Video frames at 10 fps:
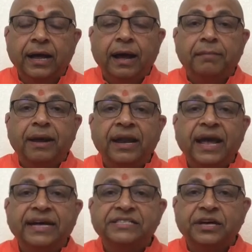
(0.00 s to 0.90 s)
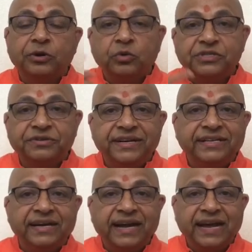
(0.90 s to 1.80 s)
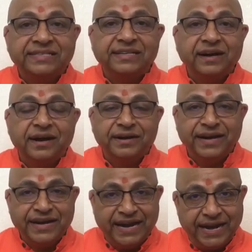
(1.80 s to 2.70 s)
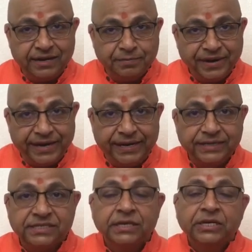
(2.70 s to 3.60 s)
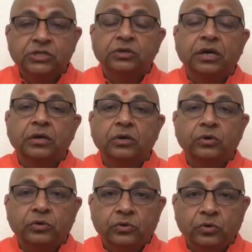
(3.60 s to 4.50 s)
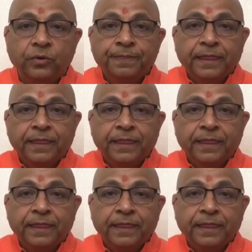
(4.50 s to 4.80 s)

A mala is a rosary that has the 108 beads. So the Guru